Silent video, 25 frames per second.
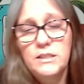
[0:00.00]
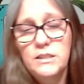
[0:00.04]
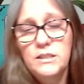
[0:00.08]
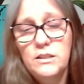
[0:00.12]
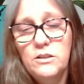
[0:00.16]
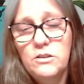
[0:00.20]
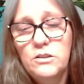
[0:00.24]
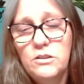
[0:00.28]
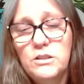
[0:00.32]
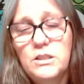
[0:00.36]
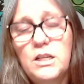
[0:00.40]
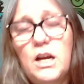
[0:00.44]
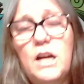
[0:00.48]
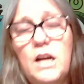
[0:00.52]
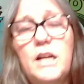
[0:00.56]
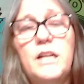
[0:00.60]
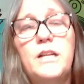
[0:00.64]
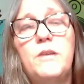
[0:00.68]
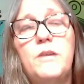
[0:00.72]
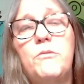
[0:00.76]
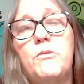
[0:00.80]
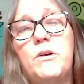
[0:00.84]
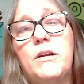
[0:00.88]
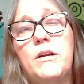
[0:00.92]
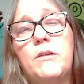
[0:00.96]
little
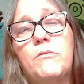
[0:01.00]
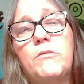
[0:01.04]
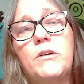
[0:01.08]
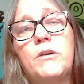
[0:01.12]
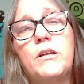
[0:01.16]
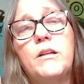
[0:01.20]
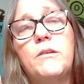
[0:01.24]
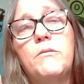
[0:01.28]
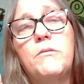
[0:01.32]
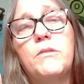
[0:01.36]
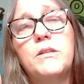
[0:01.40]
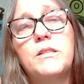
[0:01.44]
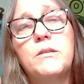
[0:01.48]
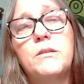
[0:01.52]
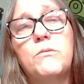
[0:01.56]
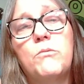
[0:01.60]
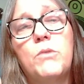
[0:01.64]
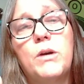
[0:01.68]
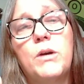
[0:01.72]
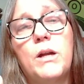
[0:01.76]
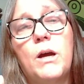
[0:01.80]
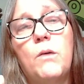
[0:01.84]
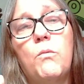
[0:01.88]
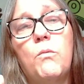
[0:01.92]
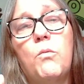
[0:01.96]
tiny one. It really wasn't
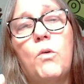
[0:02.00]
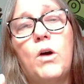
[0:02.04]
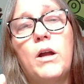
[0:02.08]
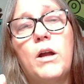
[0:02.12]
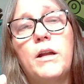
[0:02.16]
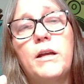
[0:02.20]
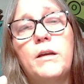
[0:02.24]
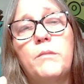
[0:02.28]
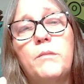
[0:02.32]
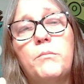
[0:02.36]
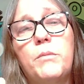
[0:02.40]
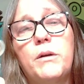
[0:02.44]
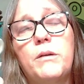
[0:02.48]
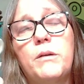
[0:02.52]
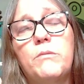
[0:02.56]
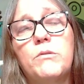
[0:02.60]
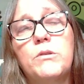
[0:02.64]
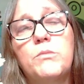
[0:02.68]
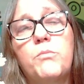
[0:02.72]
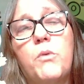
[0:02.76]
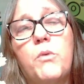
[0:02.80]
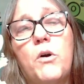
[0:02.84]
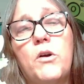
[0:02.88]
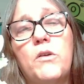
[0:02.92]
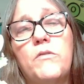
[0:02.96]
one I wanted, but it was
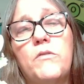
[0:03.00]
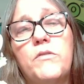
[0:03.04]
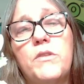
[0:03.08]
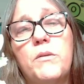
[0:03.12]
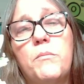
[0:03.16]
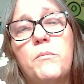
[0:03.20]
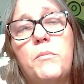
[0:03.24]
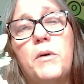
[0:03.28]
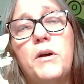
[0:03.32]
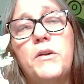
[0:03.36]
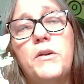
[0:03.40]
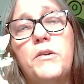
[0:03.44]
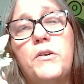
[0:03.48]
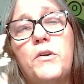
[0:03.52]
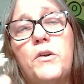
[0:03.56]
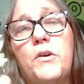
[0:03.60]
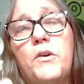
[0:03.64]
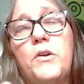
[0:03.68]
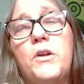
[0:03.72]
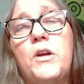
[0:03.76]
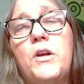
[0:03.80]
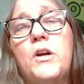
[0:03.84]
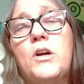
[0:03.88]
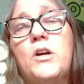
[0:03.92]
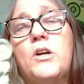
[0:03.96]
part of the bundle.
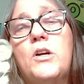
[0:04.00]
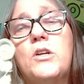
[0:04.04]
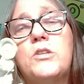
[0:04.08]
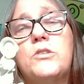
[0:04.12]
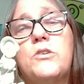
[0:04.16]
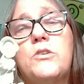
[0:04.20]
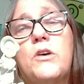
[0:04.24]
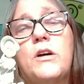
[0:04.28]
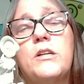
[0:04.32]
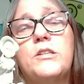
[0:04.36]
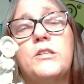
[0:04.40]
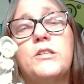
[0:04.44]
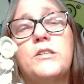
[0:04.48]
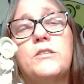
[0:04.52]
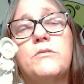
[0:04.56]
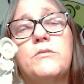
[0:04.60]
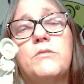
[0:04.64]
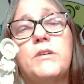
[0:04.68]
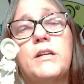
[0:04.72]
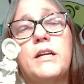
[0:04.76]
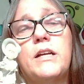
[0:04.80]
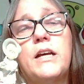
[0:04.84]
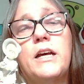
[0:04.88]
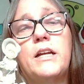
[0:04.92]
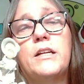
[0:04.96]
So I just
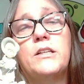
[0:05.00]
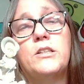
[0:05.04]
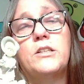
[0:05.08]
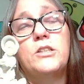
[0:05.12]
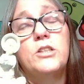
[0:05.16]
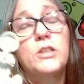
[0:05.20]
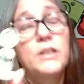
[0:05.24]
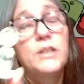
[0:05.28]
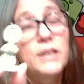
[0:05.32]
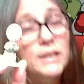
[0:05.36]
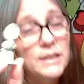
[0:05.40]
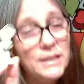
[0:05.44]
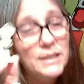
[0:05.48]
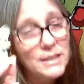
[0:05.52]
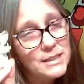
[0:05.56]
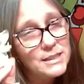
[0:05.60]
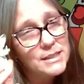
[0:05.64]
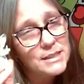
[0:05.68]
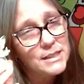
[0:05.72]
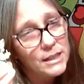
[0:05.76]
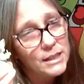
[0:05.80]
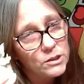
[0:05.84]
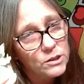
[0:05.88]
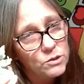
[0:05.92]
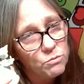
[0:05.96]
went ahead and took it. This
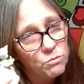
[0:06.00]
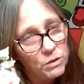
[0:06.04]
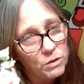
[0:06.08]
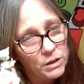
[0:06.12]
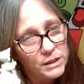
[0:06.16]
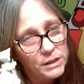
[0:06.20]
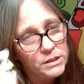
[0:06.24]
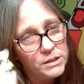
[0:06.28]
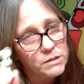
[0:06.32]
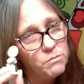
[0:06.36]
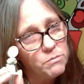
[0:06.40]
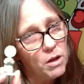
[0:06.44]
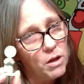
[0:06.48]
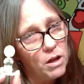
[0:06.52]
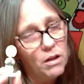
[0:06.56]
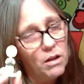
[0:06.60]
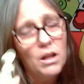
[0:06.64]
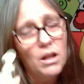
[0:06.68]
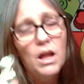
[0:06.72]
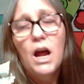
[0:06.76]
thing's really small.